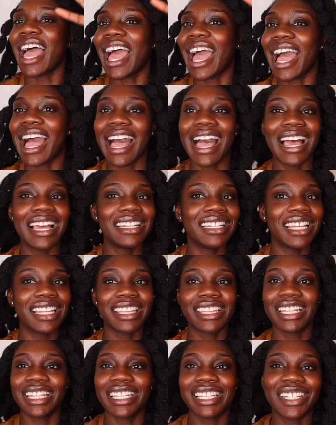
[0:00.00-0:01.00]
and
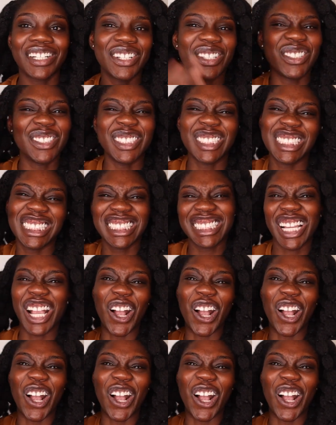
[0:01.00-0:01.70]
the little